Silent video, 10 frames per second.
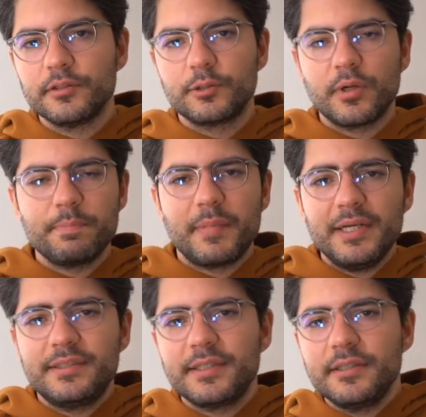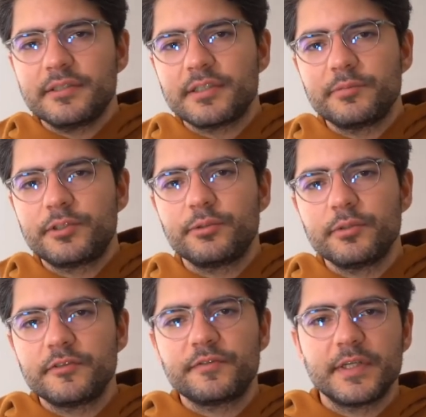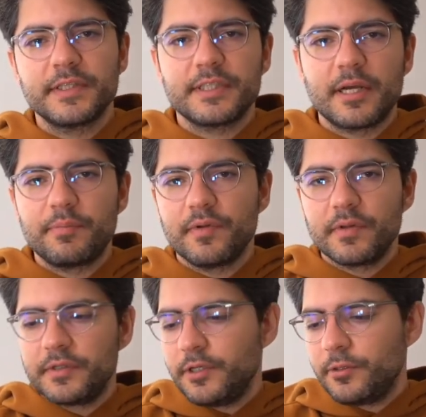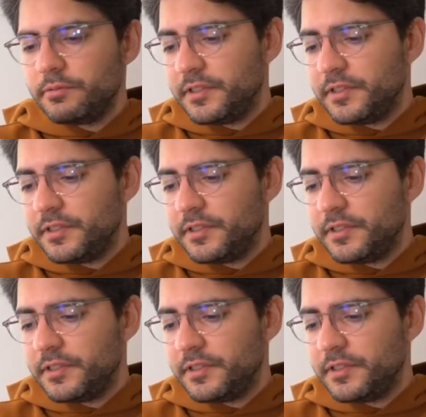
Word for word: So I might say to some students, for example, you know,